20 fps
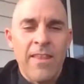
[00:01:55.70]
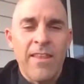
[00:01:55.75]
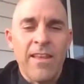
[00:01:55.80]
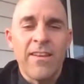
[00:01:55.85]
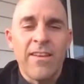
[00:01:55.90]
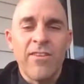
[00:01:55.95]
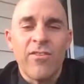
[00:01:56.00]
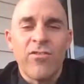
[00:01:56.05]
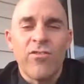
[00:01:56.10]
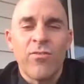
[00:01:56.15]
And
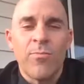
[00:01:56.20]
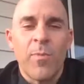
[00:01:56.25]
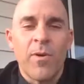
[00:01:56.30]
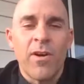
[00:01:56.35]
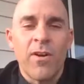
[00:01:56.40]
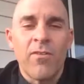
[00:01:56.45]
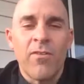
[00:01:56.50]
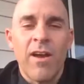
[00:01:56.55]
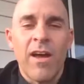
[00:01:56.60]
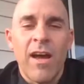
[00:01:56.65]
then he
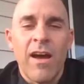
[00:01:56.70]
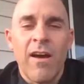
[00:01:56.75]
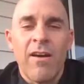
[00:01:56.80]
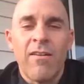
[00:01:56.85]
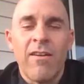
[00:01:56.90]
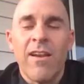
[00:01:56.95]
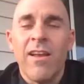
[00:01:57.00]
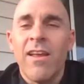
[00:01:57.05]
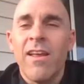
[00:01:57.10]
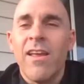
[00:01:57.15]
spun
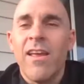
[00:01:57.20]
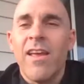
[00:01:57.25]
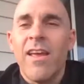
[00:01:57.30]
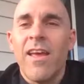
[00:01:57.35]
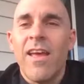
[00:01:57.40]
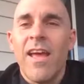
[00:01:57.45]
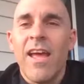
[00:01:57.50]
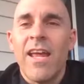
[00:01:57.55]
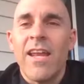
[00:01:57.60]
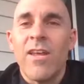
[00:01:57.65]
around
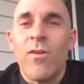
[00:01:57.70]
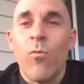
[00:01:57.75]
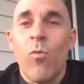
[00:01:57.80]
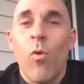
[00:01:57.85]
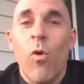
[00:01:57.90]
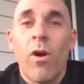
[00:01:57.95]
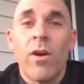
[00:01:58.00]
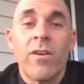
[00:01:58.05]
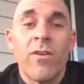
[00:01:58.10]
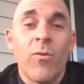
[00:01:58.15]
and he
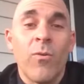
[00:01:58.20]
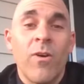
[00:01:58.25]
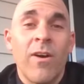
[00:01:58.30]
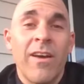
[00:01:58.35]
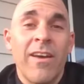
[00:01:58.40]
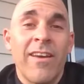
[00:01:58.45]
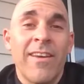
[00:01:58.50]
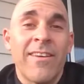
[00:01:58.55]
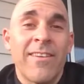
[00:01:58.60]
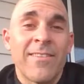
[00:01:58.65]
walked
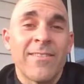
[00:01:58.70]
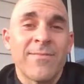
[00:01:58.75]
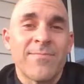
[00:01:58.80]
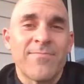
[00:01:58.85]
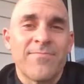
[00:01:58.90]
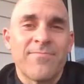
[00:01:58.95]
away.